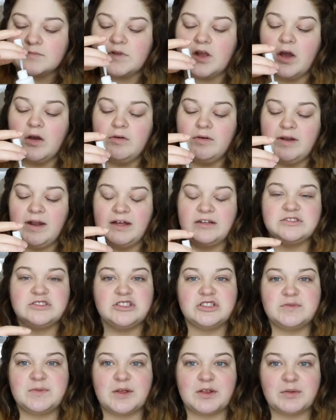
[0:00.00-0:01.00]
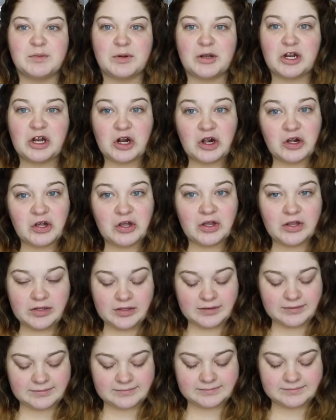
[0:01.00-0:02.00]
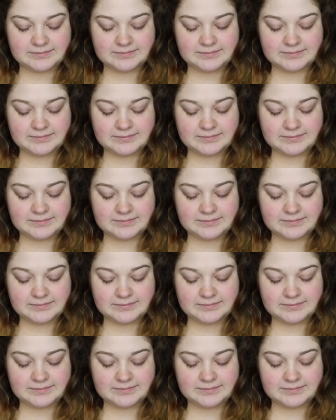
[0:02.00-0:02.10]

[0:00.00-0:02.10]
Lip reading: Oh, it actually smells pretty darn good.